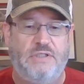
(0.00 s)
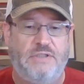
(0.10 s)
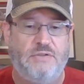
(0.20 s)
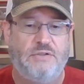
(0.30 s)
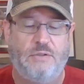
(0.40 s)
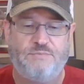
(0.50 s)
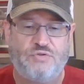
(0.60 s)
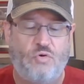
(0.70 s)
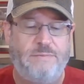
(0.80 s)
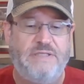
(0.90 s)
uh,
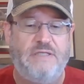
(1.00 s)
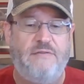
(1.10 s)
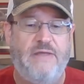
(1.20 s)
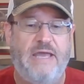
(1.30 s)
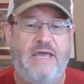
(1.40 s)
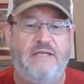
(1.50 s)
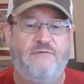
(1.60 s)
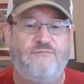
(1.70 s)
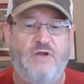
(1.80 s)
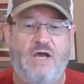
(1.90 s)
absorb into that.
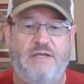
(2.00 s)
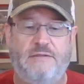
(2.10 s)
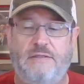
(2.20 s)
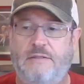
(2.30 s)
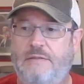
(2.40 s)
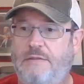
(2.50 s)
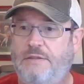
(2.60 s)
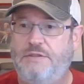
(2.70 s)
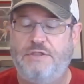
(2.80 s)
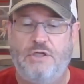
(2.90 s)
If not,
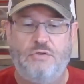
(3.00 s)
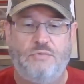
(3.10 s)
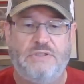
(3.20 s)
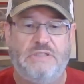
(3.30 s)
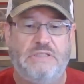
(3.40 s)
you know,